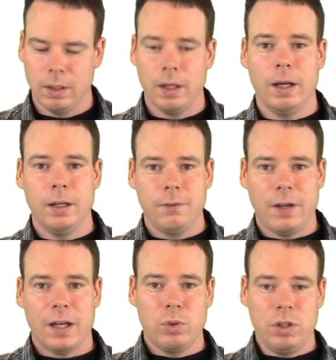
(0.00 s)
And in
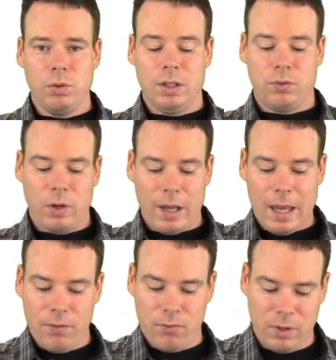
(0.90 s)
fact, we do this for
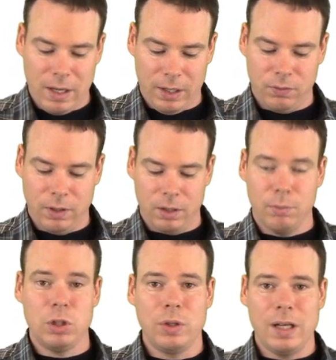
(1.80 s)
every x value
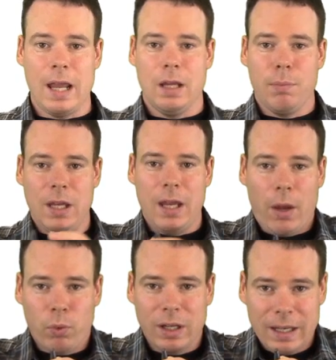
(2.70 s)
between a and b, and
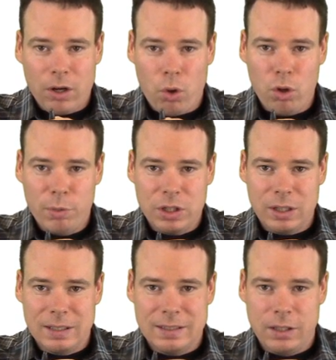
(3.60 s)
we're going to get a whole bunch of
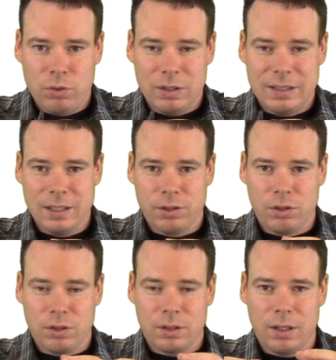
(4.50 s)
concentric
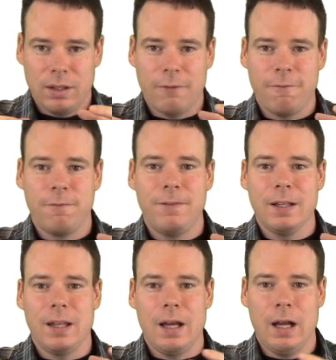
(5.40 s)
cylinders that
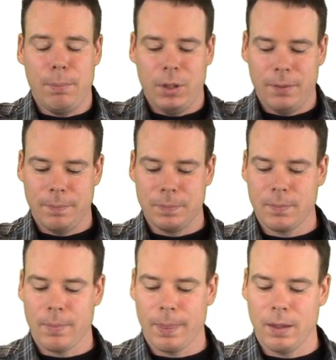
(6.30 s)
fill up
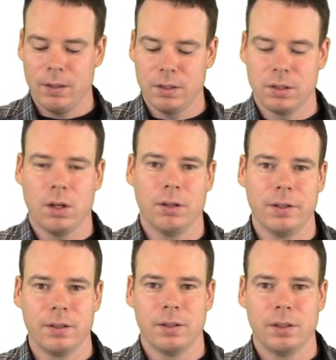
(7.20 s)
the
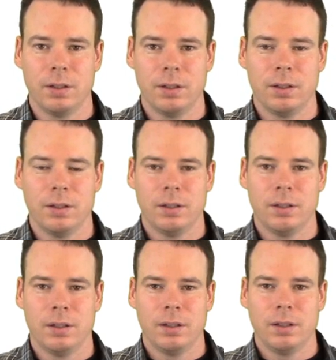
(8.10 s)
solid.
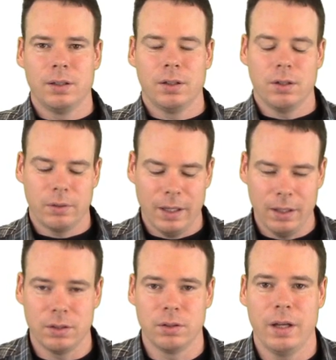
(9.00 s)
Okay,
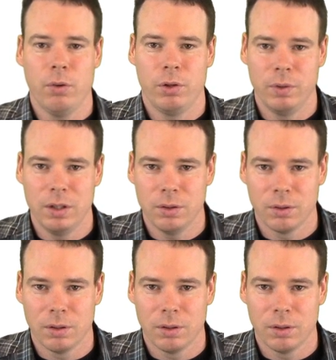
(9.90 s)
so now what do?